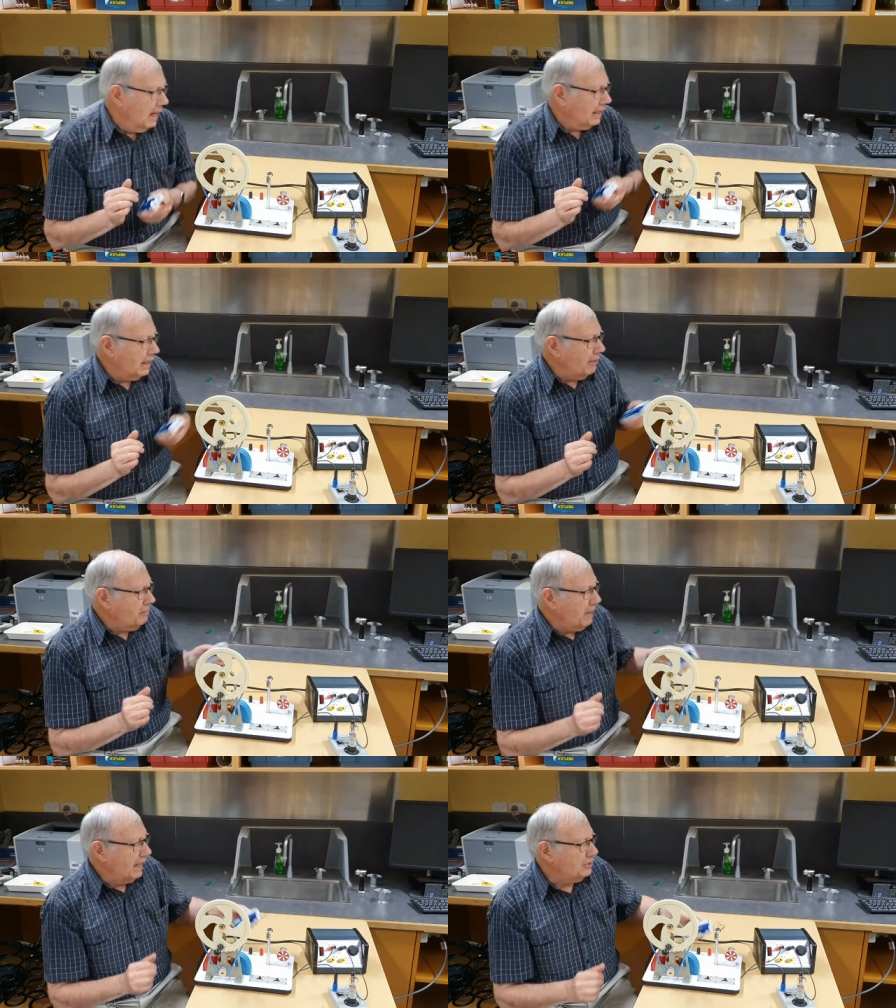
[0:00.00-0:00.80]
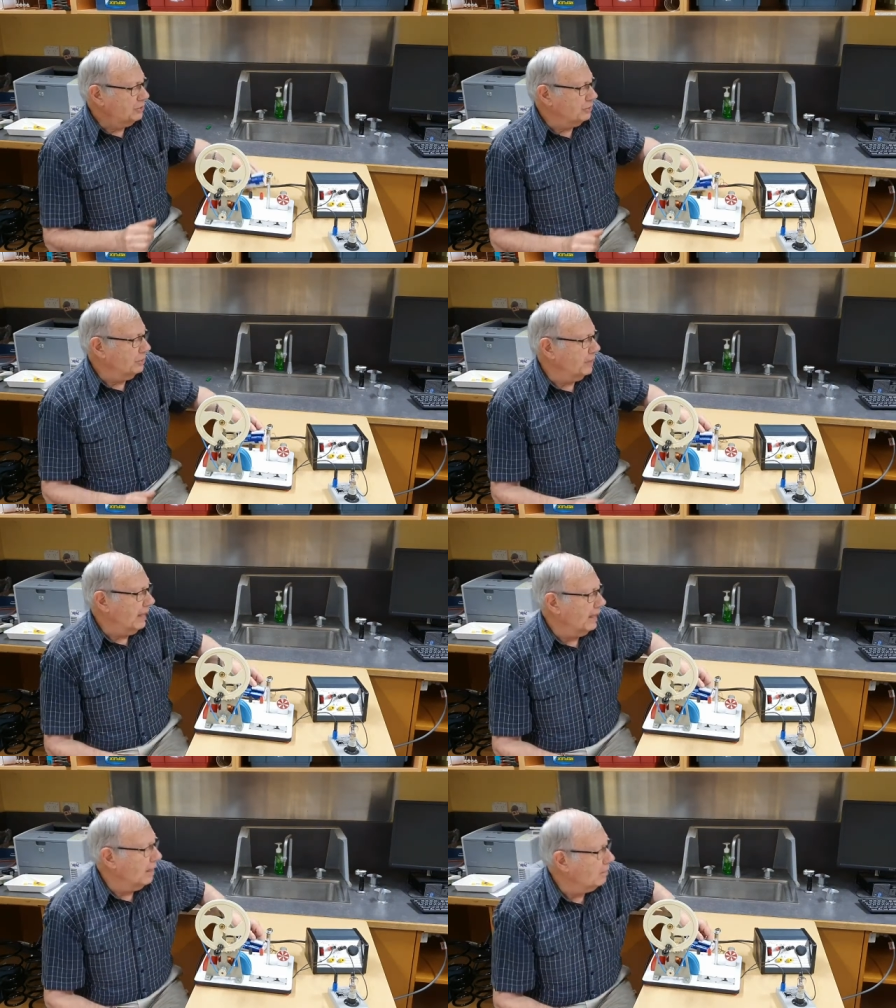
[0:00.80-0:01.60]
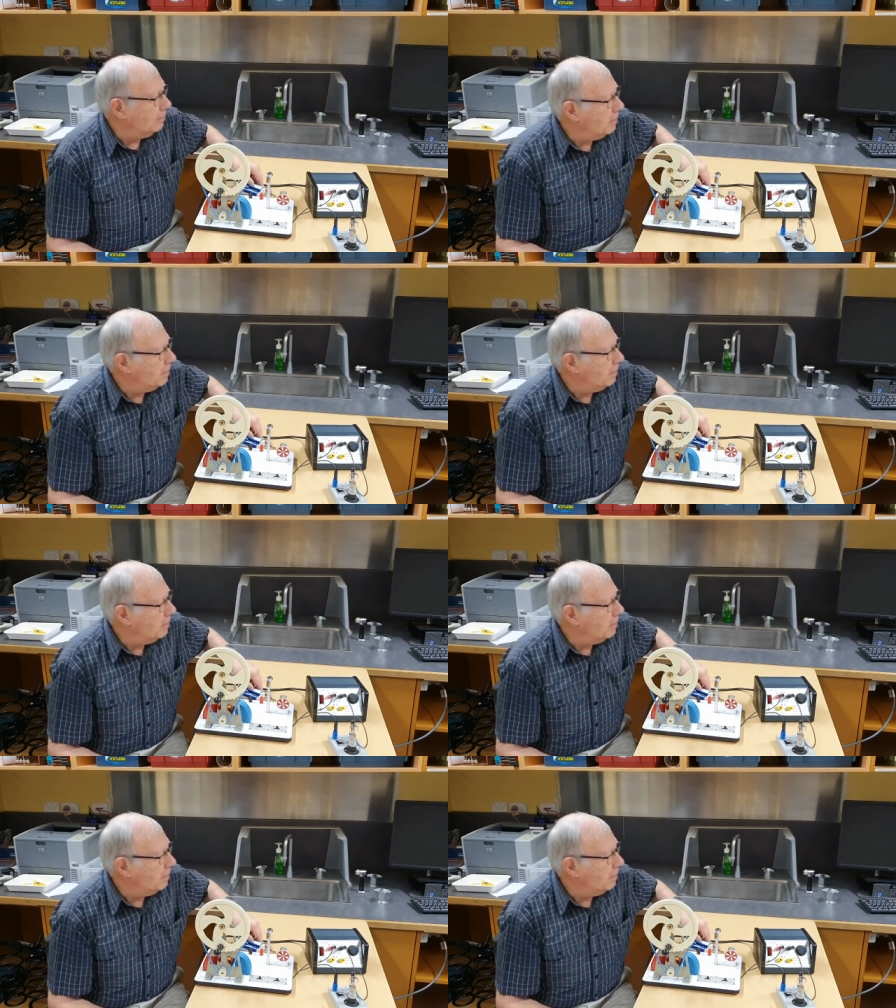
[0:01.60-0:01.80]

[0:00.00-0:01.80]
Going back to our